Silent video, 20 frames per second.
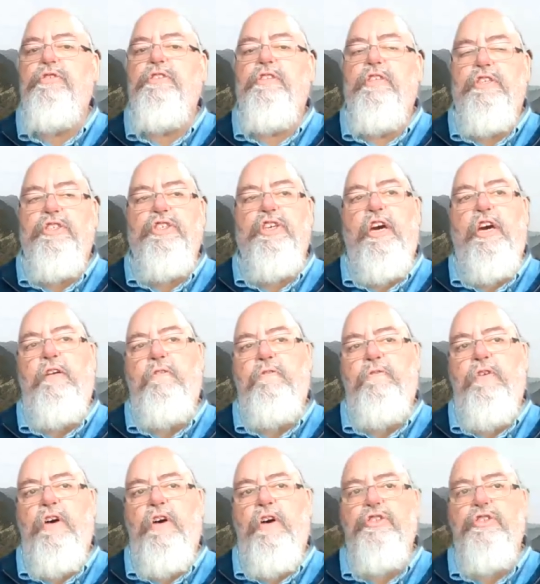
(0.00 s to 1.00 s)
use the
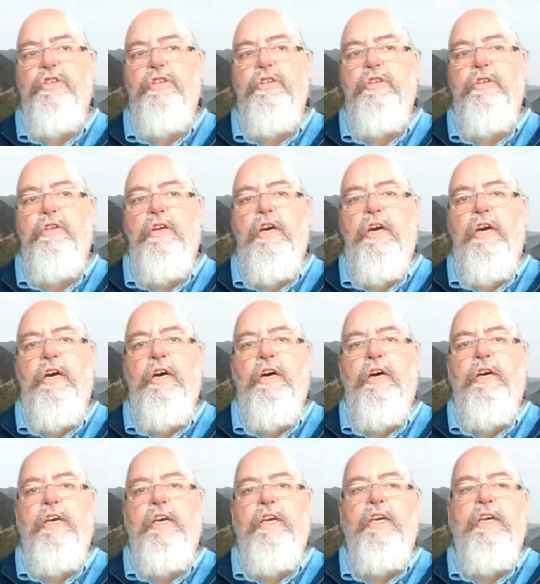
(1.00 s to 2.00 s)
chat function
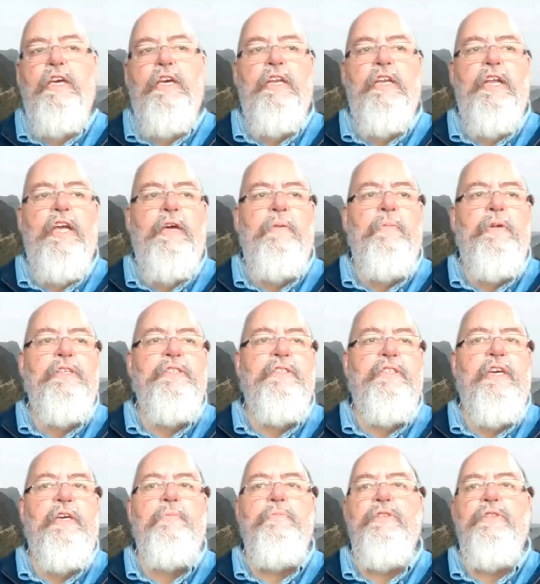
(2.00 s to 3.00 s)
uh, in
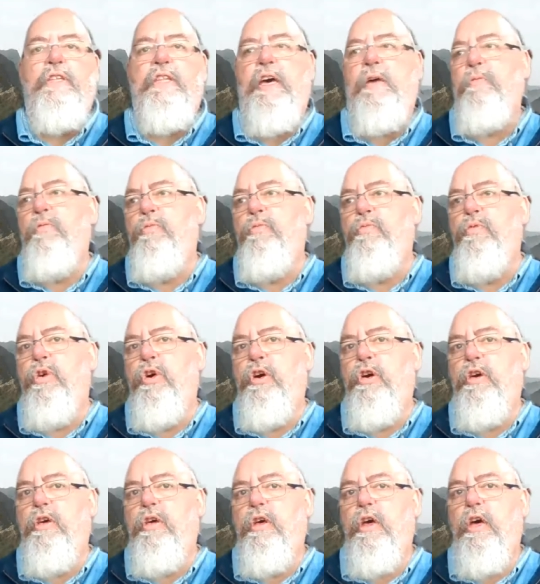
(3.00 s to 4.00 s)
MS Teams, and that will
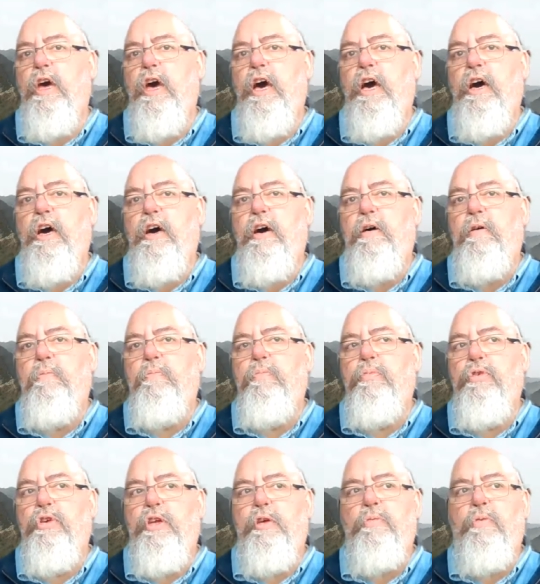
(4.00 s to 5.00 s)
work uh,
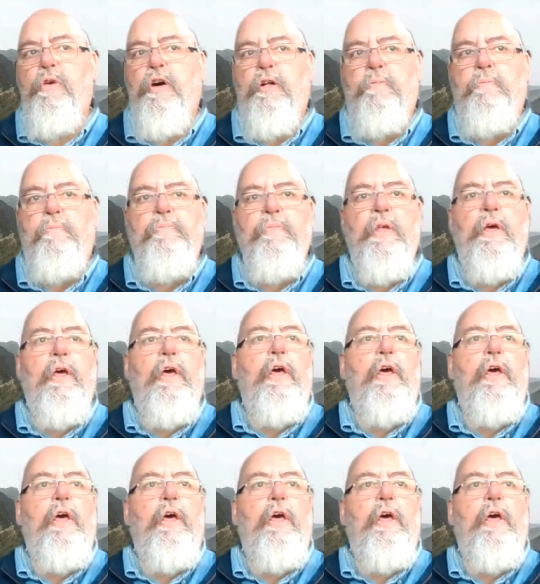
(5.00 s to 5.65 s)
pretty well.